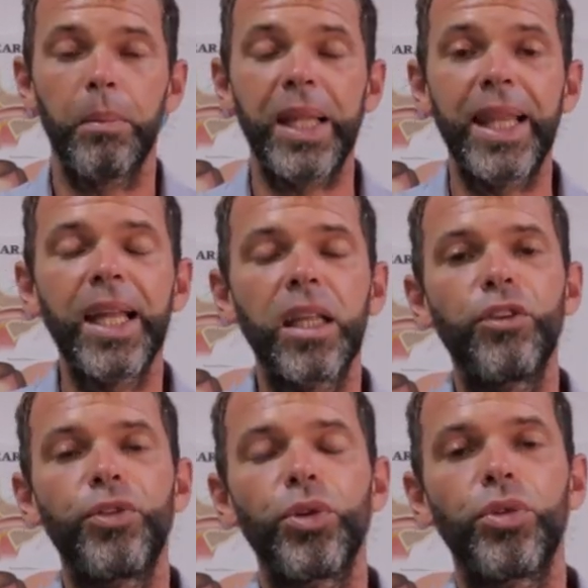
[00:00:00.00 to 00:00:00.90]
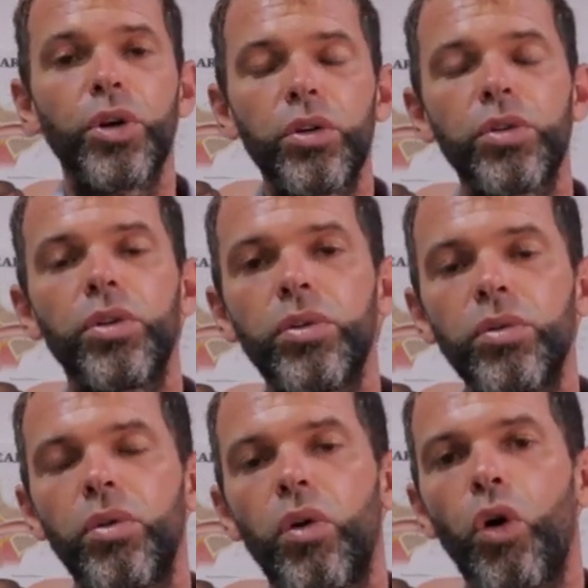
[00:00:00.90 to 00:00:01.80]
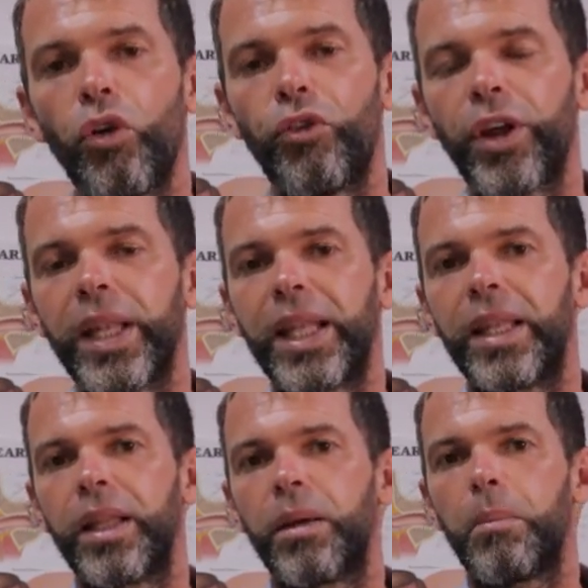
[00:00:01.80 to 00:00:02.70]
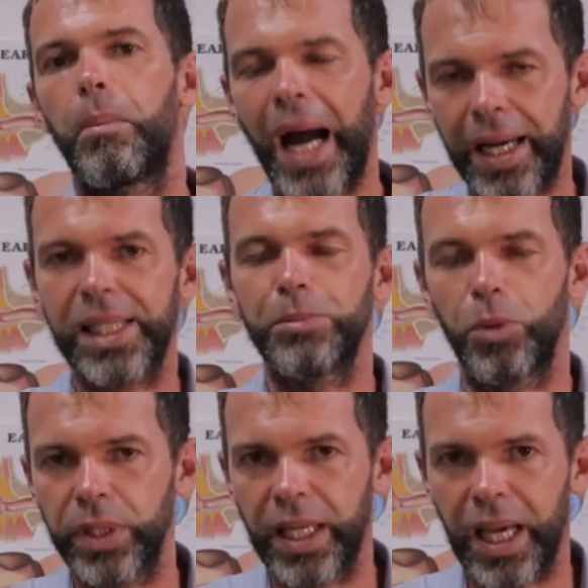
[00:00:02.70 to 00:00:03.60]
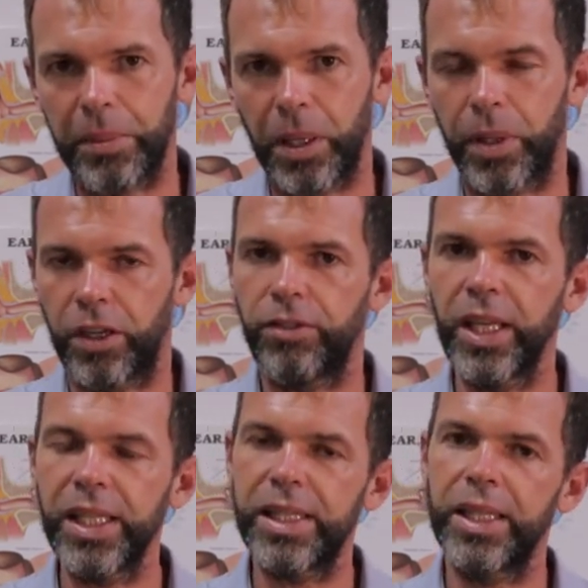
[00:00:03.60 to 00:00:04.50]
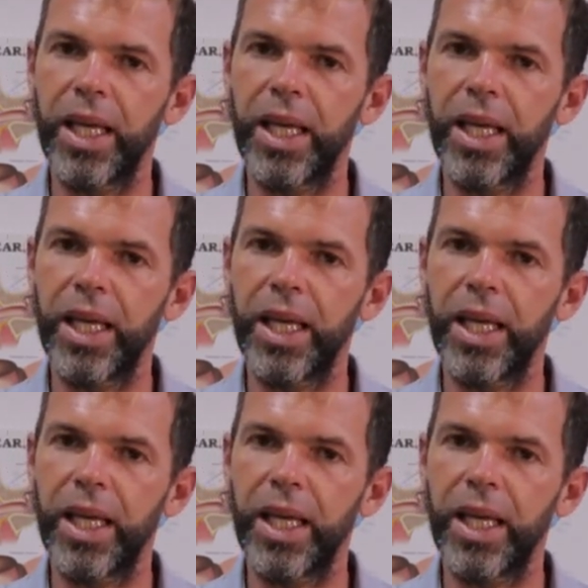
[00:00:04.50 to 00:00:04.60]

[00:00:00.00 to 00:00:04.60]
But then if you don't do often maximum dynamic biofins,